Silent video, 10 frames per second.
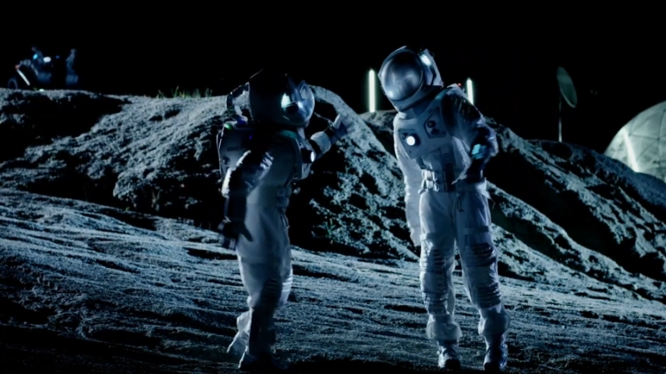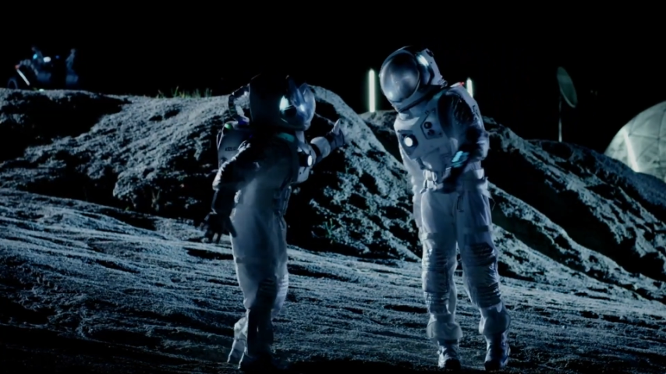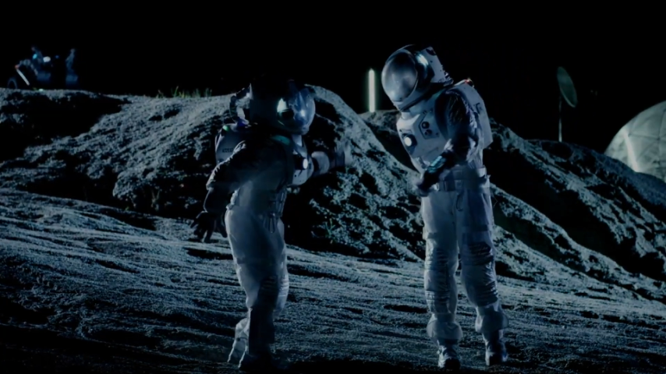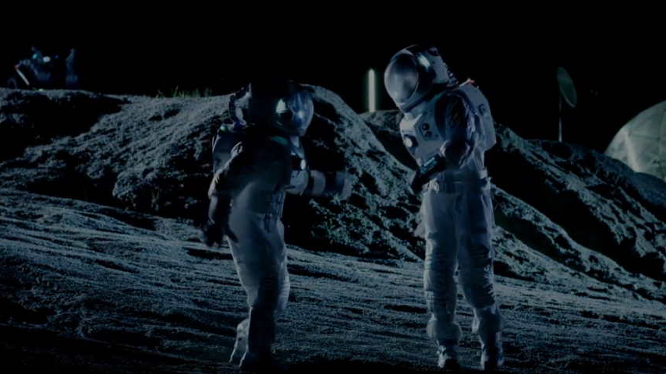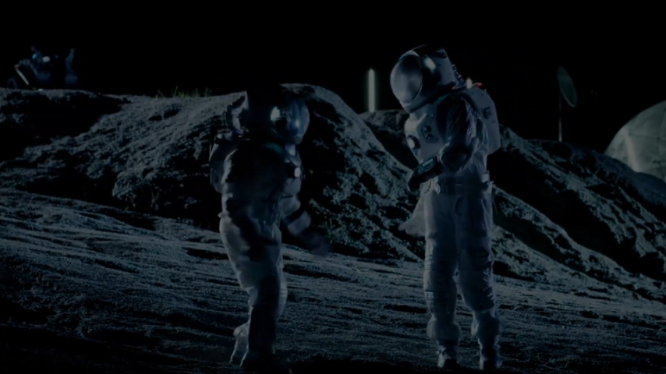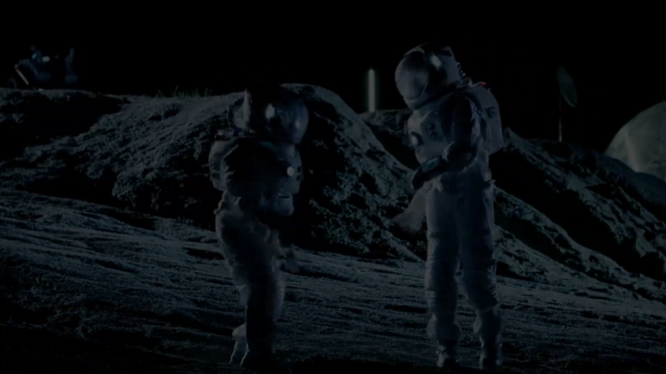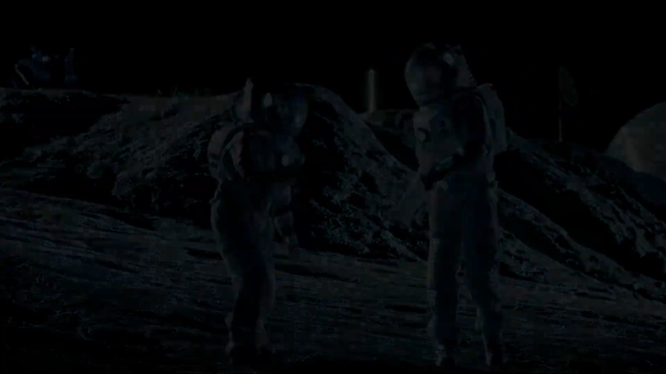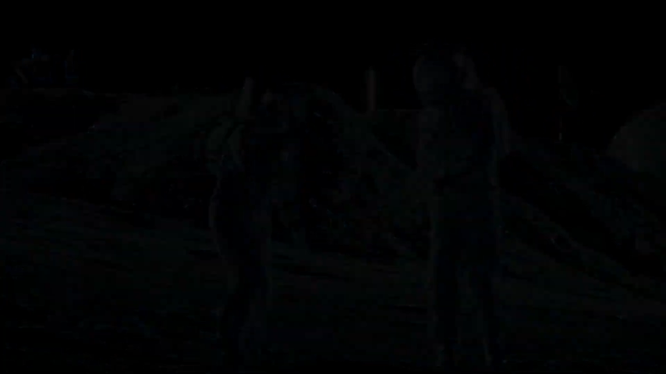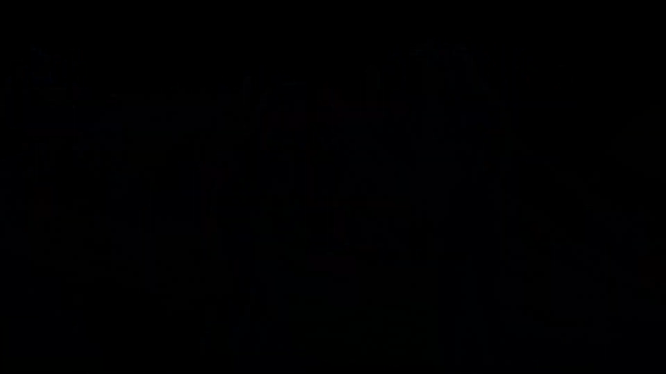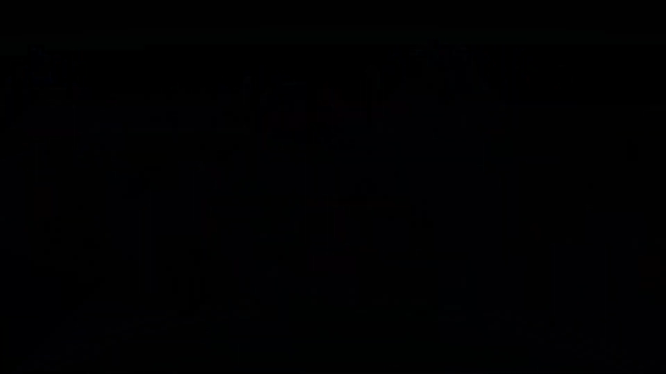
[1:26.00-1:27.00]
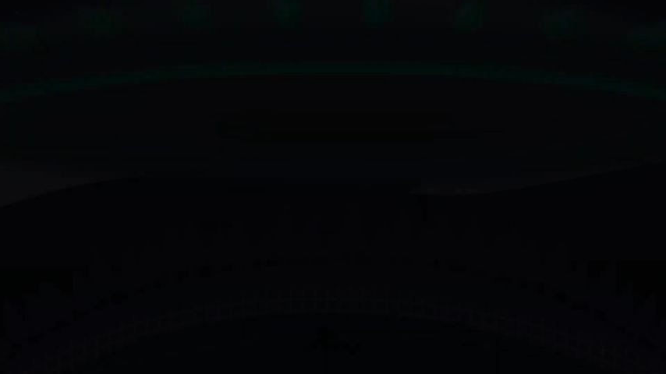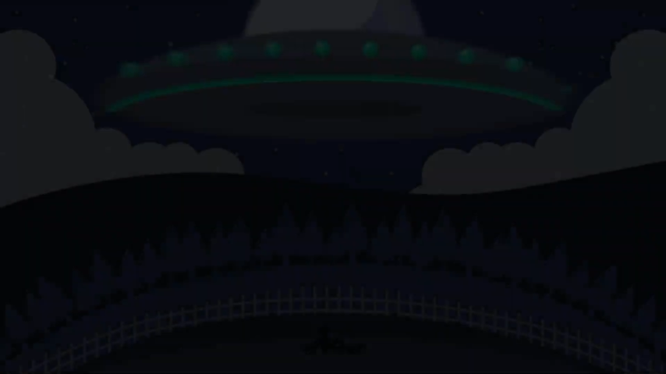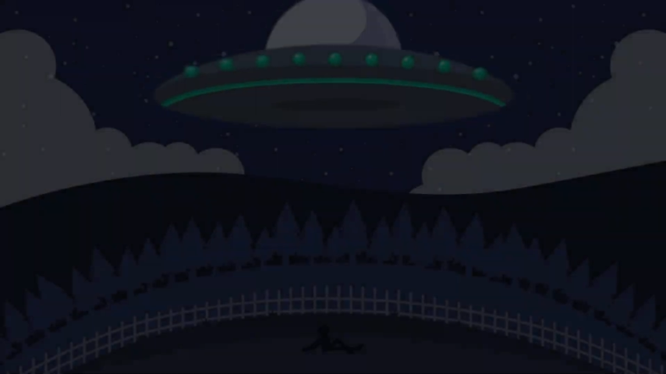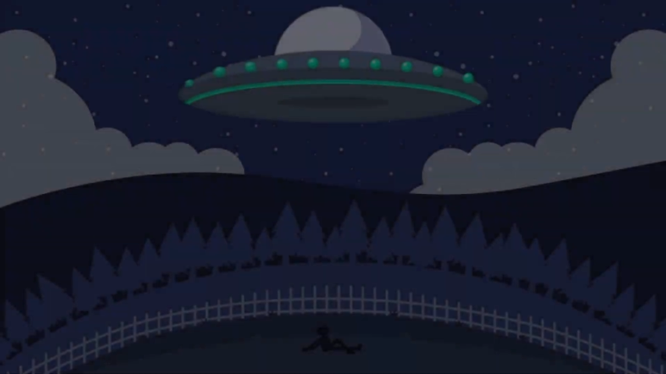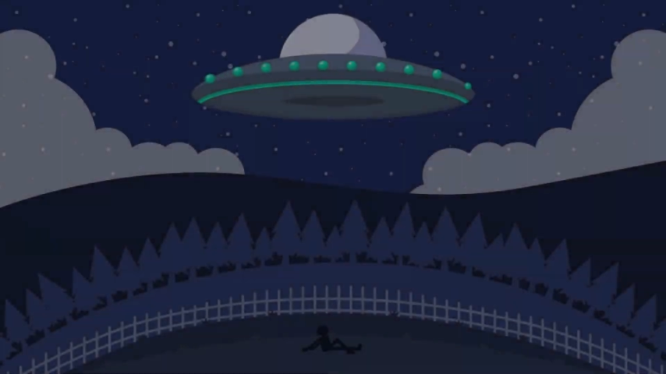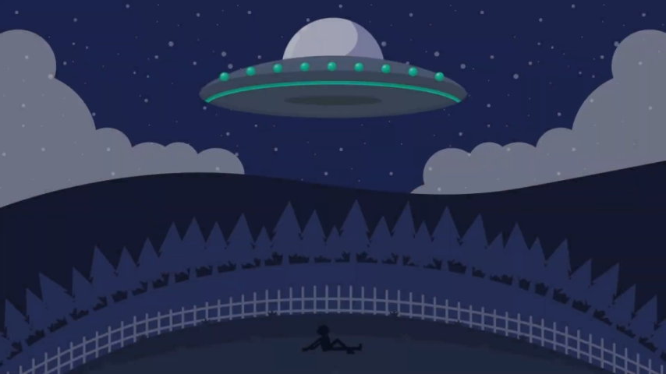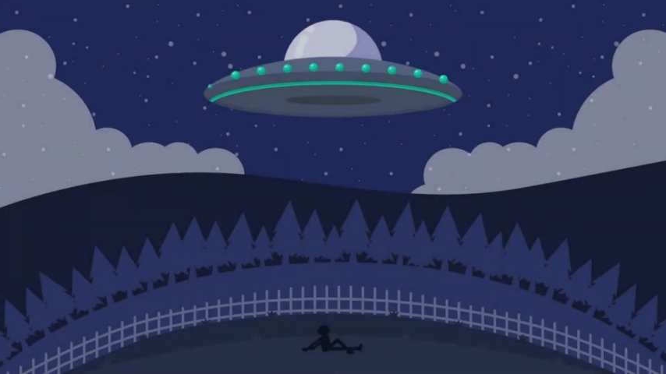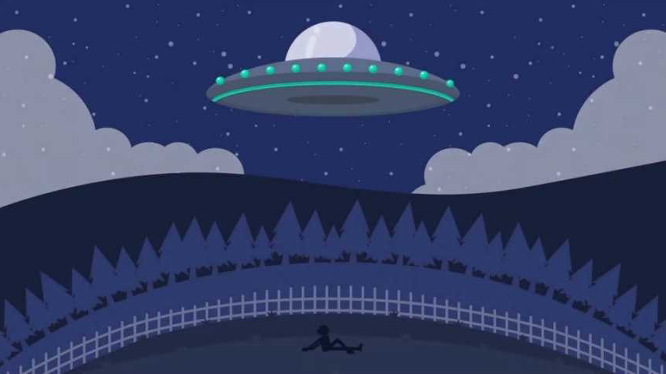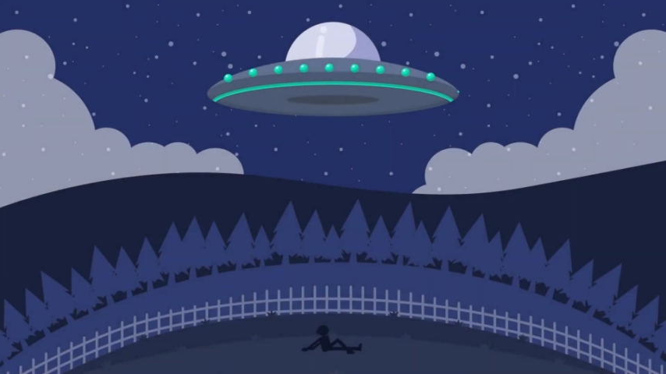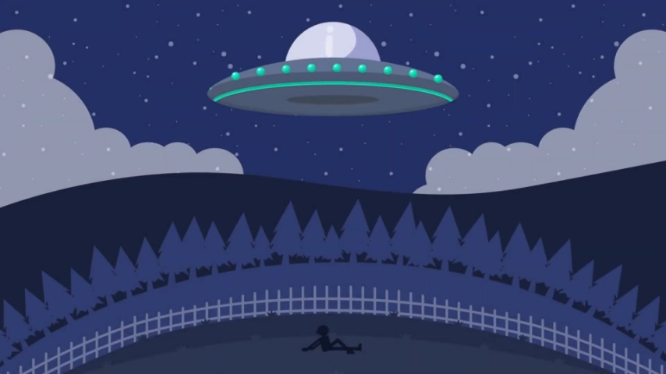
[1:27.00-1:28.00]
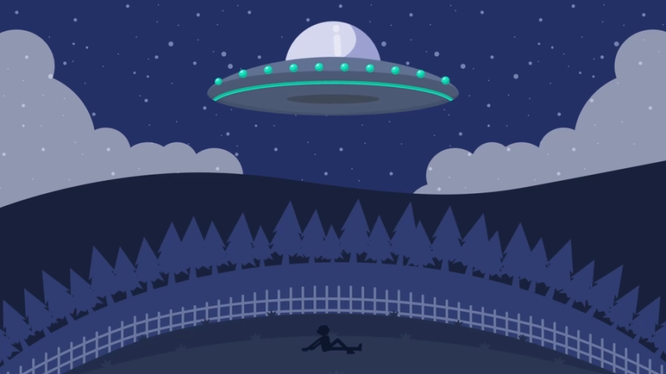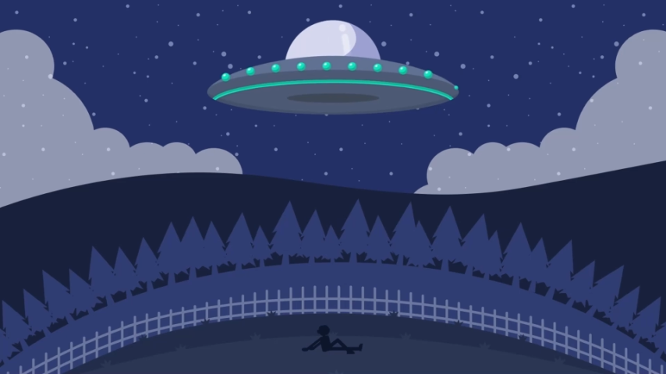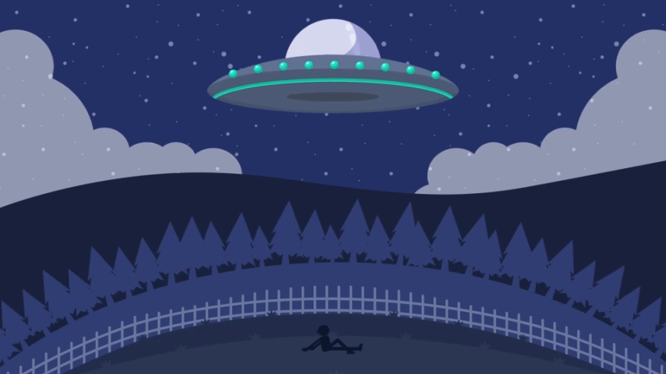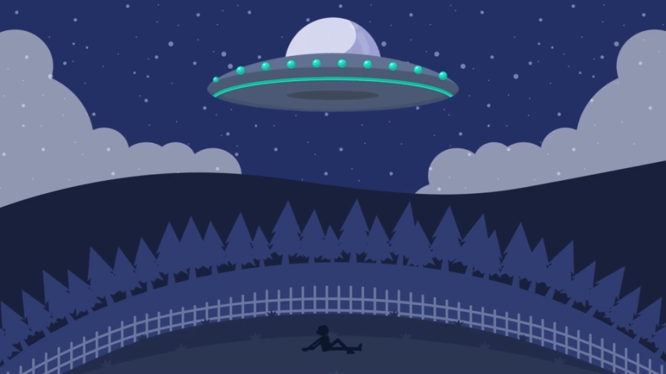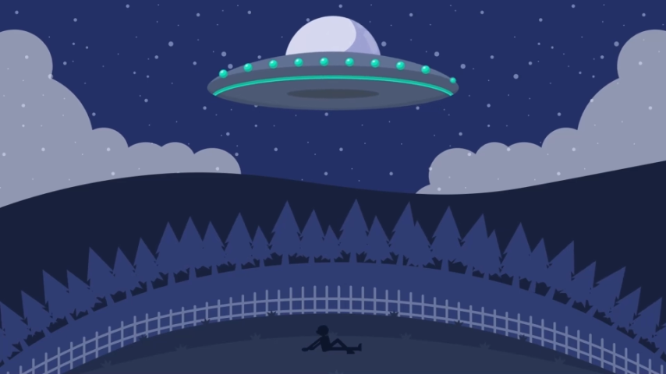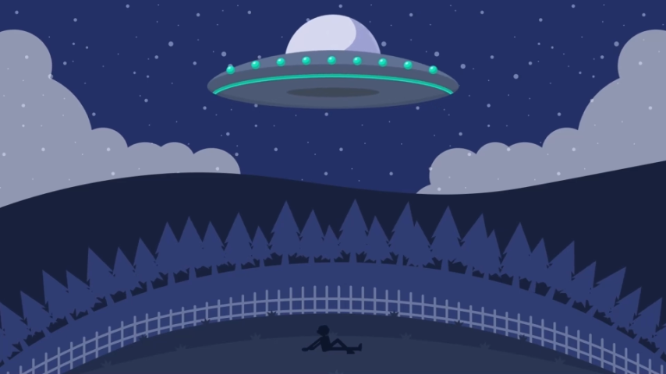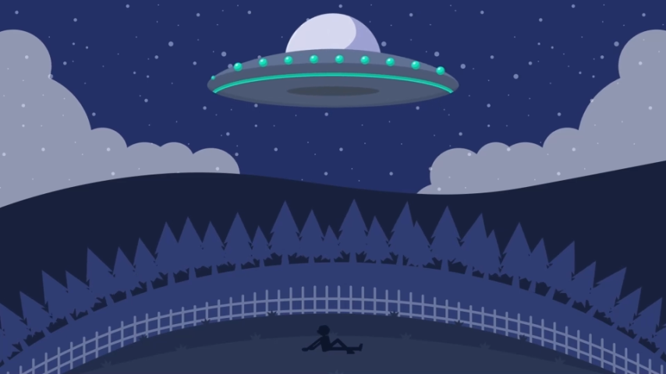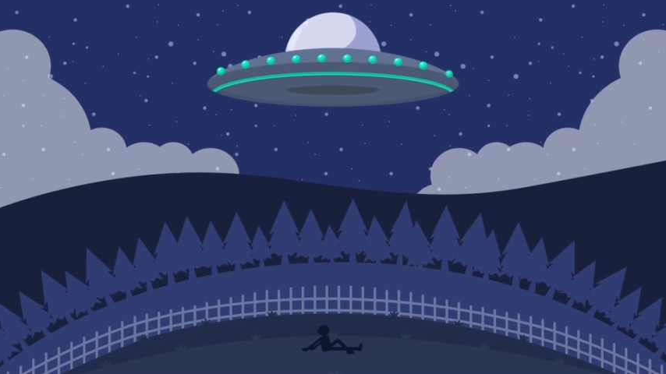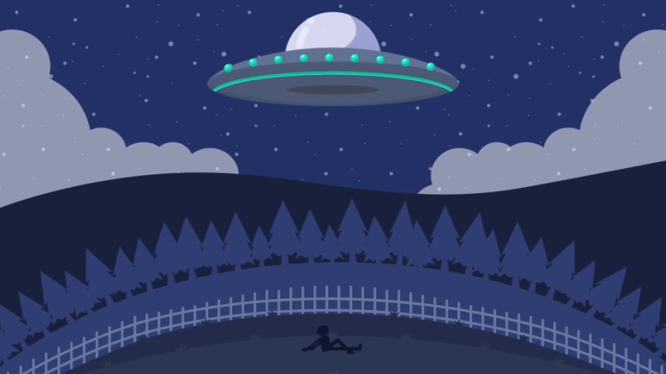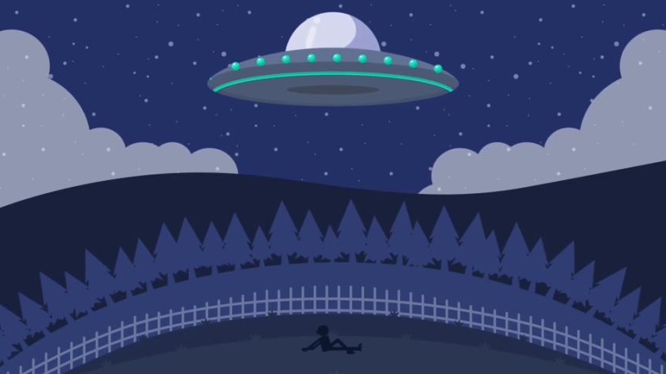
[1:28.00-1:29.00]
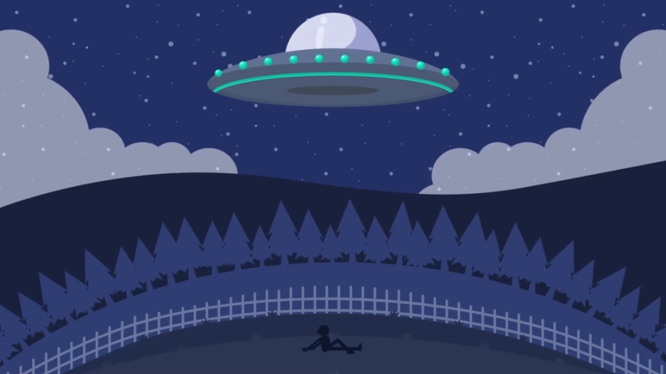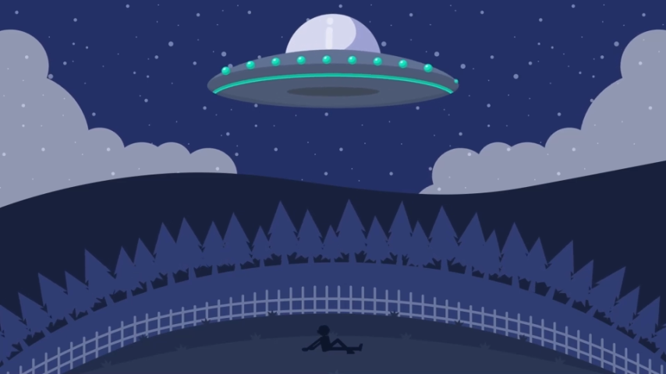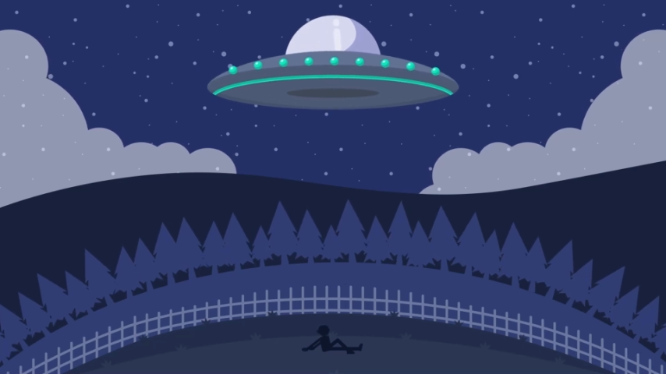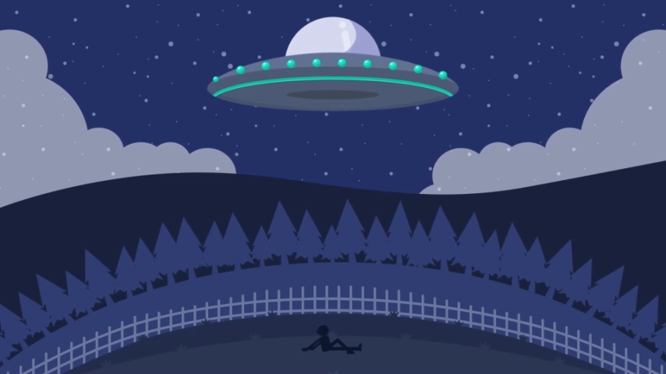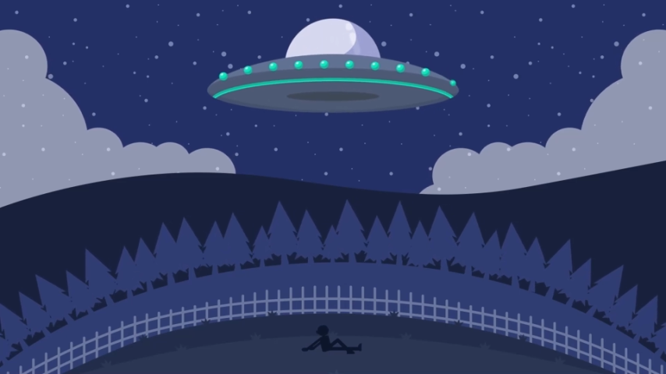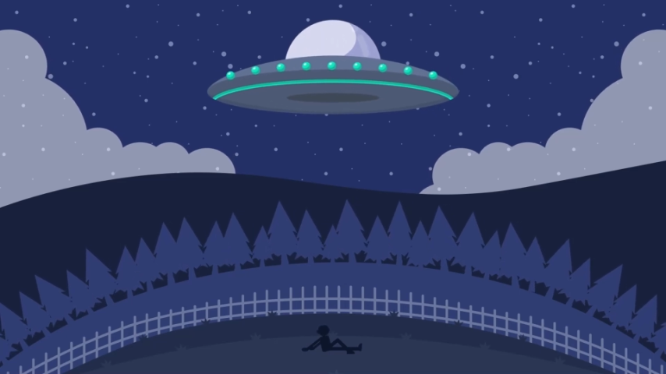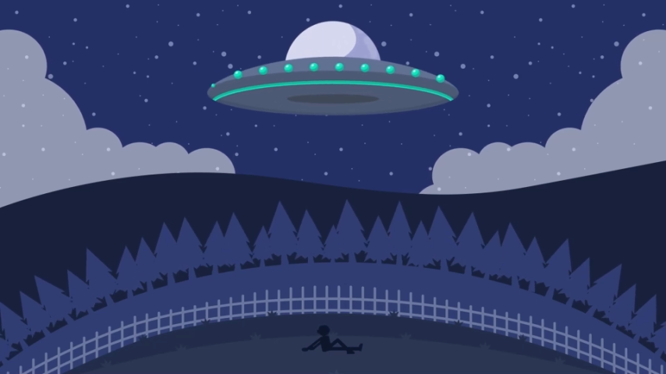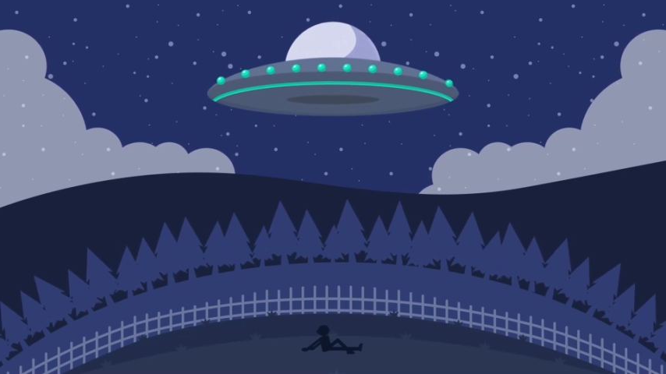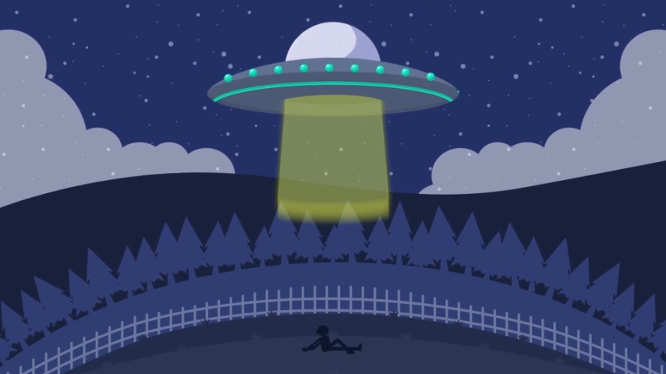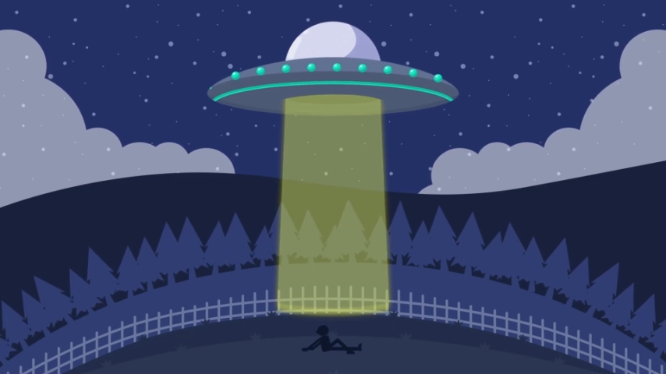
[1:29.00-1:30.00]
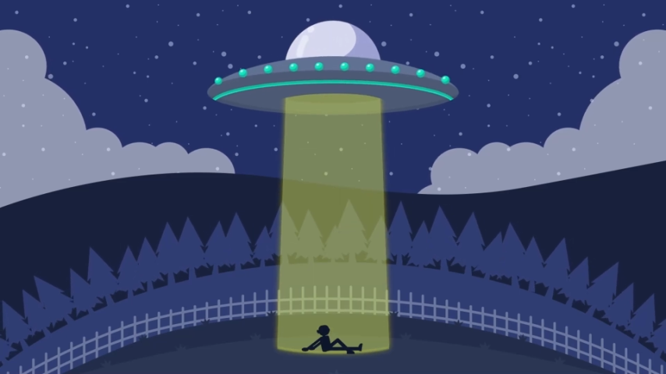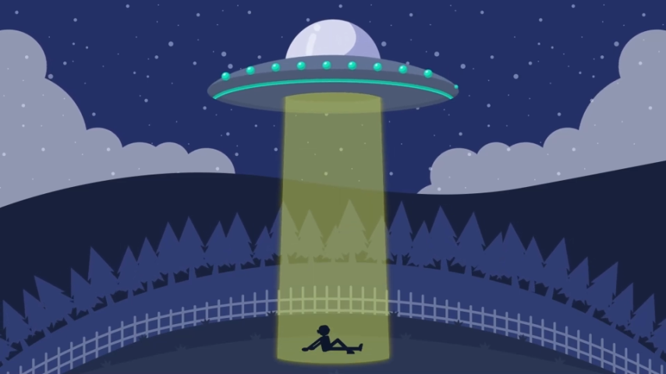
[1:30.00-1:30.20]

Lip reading: Nobody's mouth can be seen.